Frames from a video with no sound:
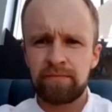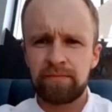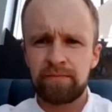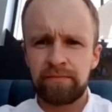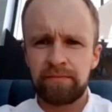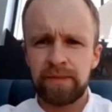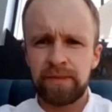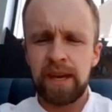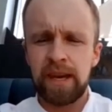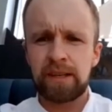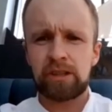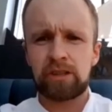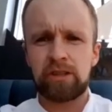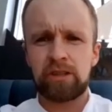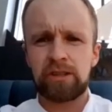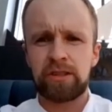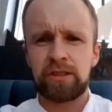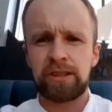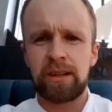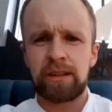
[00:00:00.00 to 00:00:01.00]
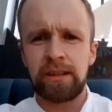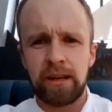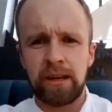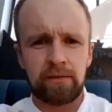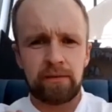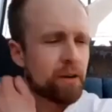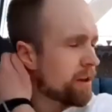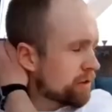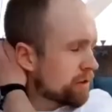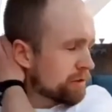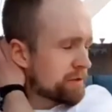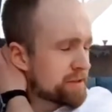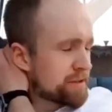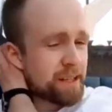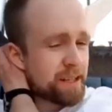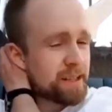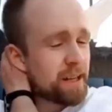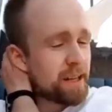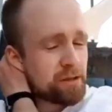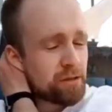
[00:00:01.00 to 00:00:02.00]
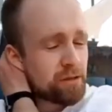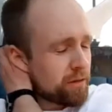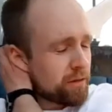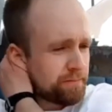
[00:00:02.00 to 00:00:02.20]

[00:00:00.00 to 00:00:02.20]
Yeah, just because you'll need that later on. I couldn't see it, that's all.